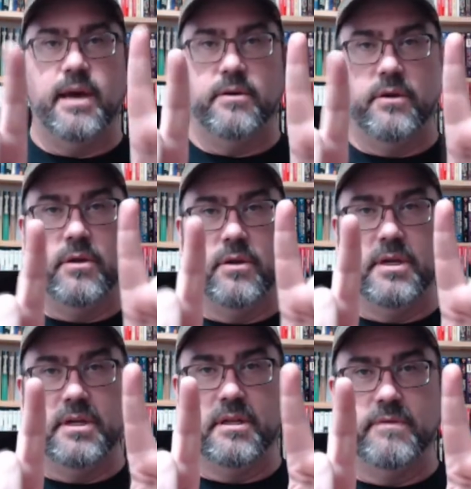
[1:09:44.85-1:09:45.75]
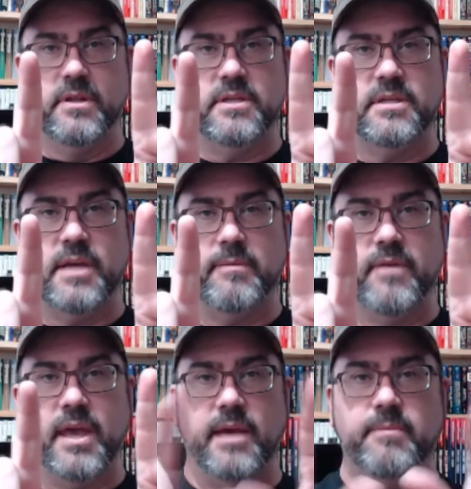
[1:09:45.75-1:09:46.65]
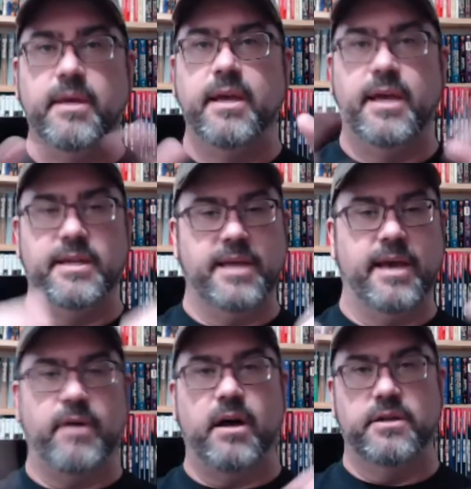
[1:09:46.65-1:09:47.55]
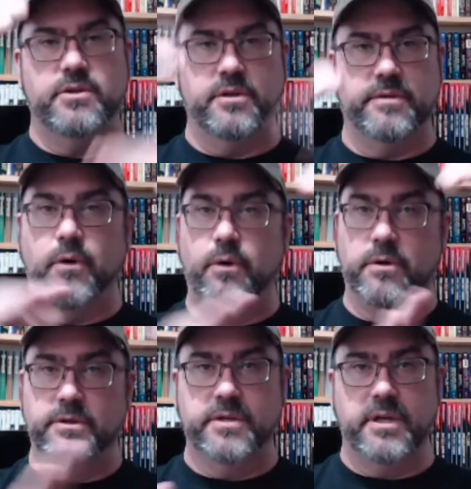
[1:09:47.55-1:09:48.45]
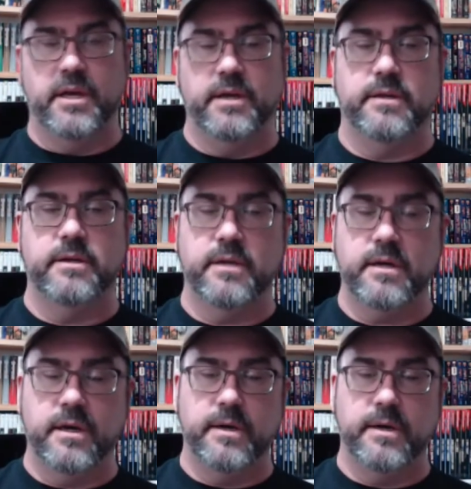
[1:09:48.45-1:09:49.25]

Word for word: And now you can only deliver this type of game. It's going to have all sorts of holes and